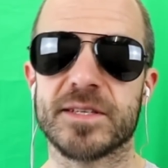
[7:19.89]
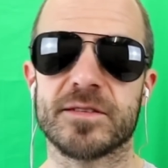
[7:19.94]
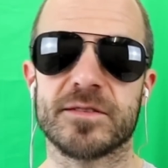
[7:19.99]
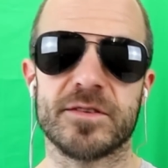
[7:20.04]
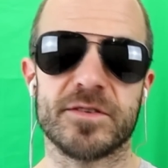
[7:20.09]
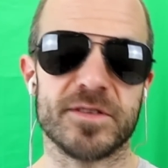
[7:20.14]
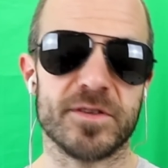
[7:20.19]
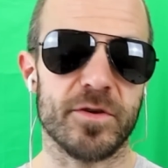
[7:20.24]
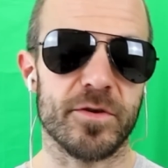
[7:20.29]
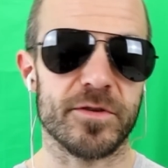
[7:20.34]

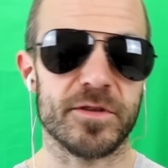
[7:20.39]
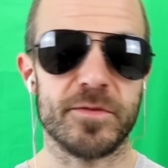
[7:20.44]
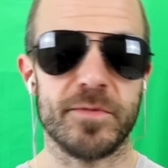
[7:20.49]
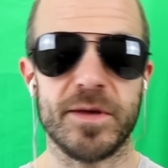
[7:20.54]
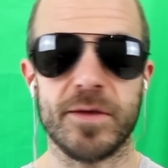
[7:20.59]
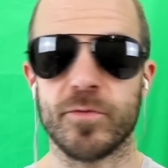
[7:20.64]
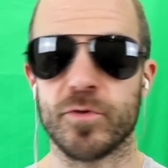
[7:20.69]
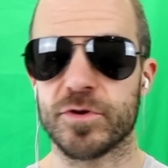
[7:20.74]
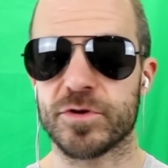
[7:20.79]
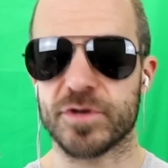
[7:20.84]
There's going to
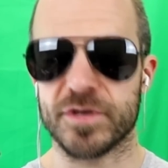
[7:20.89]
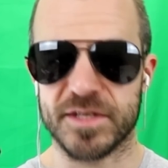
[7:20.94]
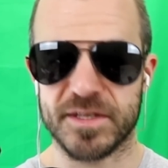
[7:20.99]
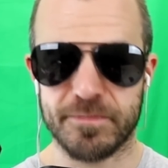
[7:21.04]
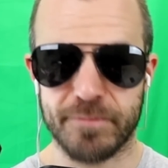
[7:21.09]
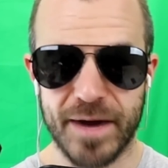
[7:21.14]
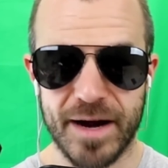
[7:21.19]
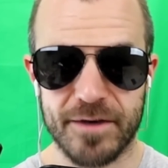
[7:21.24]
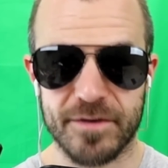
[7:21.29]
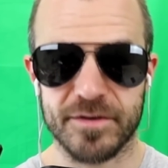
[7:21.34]
be a more
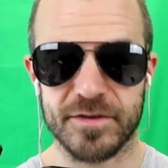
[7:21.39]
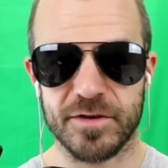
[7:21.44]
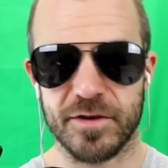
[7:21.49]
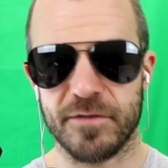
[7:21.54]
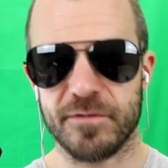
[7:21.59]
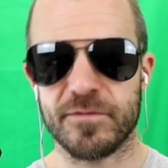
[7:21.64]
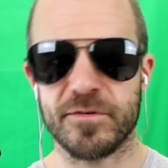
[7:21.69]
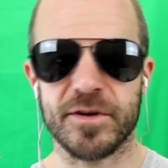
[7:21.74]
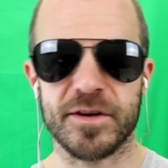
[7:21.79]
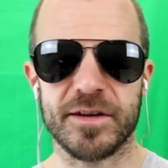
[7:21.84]
transparent
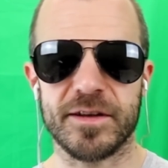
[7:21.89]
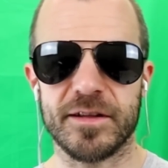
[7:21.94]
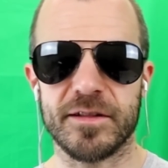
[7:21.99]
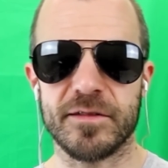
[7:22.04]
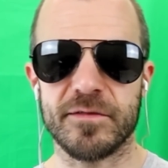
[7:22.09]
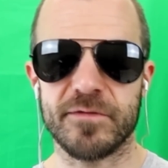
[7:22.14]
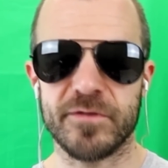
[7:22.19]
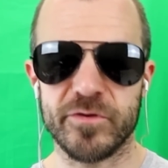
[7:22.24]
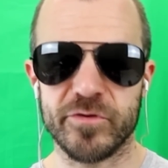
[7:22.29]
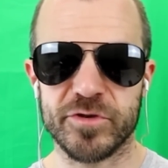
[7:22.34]
offering in
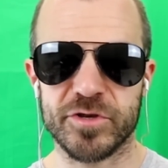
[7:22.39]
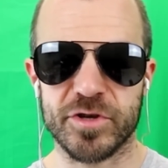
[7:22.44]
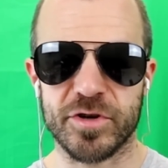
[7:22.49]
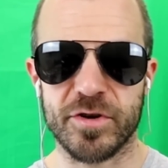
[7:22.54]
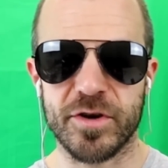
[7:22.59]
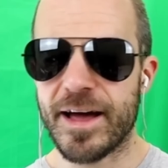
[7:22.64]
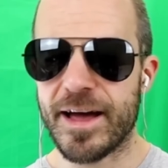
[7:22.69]
the future.